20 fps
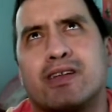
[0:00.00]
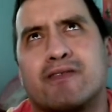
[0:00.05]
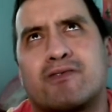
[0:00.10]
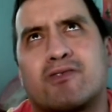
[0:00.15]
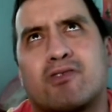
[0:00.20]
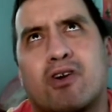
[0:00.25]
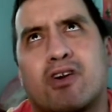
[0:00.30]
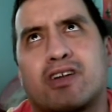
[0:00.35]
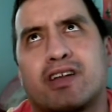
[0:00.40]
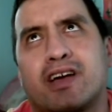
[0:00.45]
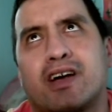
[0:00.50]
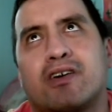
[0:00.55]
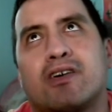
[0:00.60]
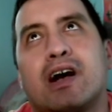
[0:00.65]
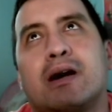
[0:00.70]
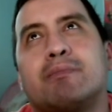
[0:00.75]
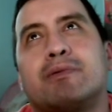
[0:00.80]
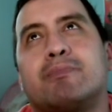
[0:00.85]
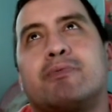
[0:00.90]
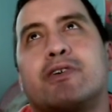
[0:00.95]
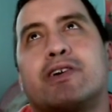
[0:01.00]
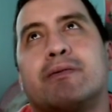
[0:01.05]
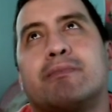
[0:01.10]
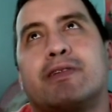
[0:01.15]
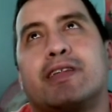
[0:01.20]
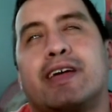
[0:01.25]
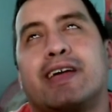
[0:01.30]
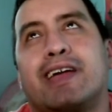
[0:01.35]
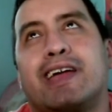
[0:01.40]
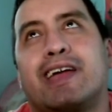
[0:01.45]
Crocodile. I'm gonna put him
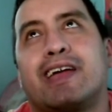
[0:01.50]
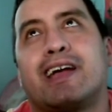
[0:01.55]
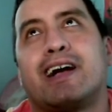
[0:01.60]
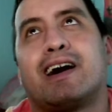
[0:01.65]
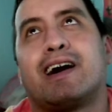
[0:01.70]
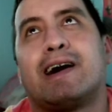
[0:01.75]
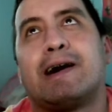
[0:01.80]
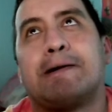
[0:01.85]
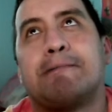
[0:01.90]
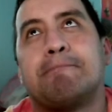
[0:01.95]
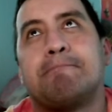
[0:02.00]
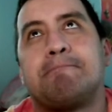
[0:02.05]
in A.